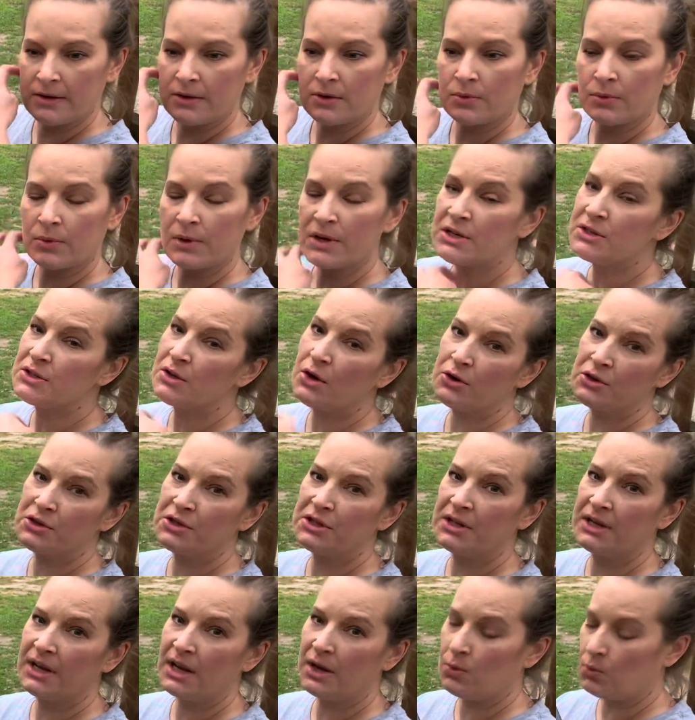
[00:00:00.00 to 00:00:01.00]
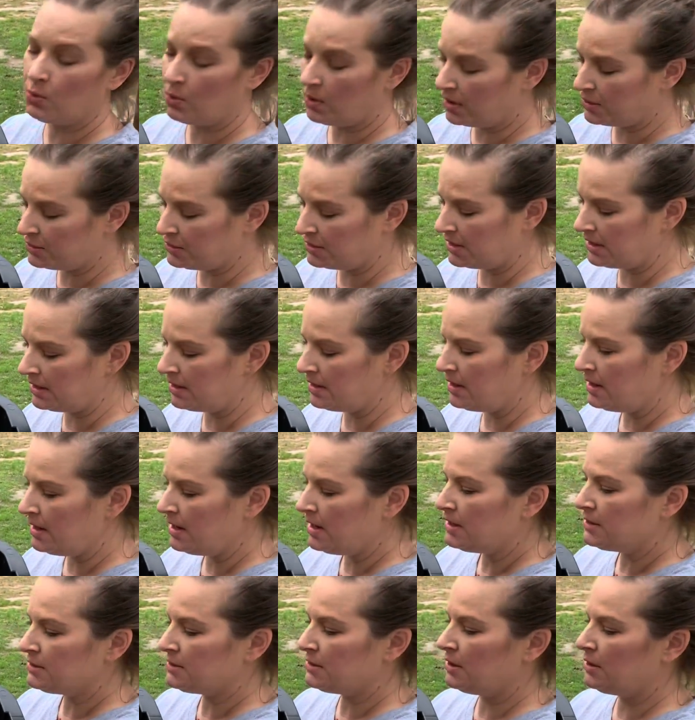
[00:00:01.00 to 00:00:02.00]
researching and watching.
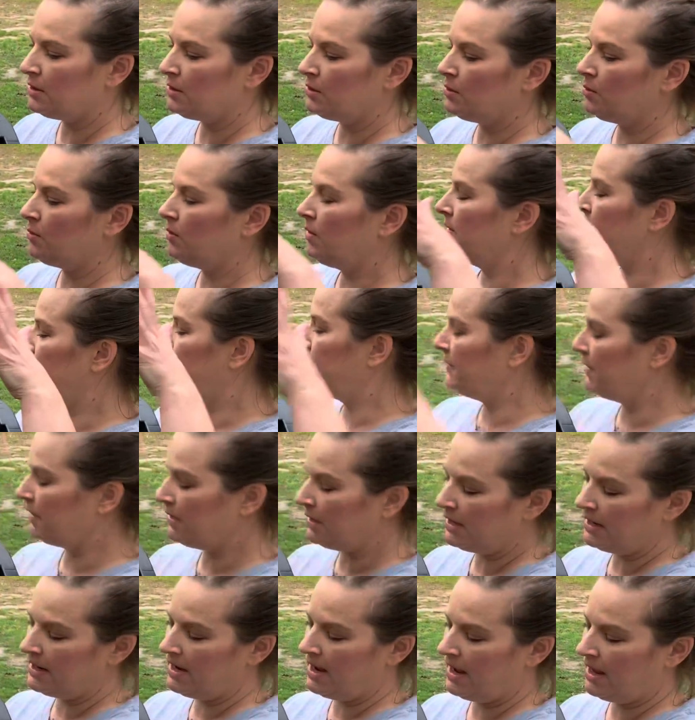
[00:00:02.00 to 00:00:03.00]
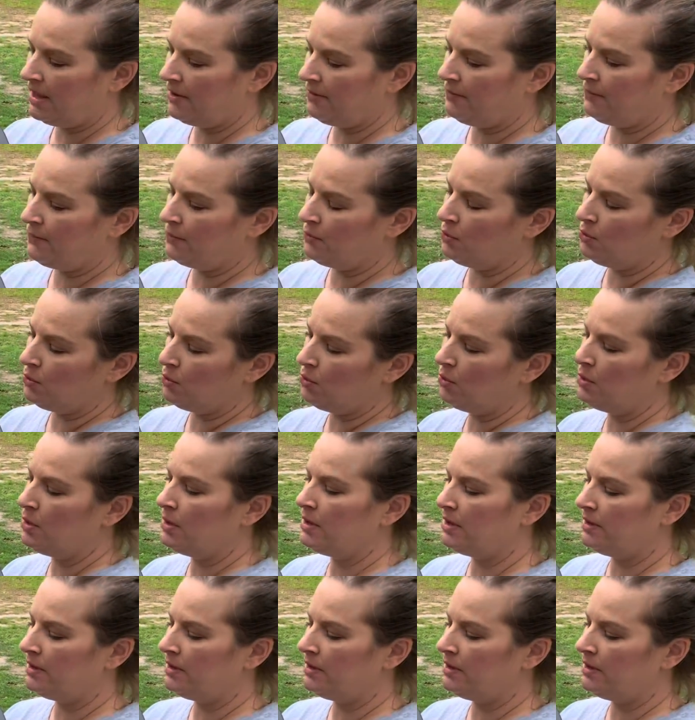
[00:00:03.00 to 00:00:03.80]
So fill it half full.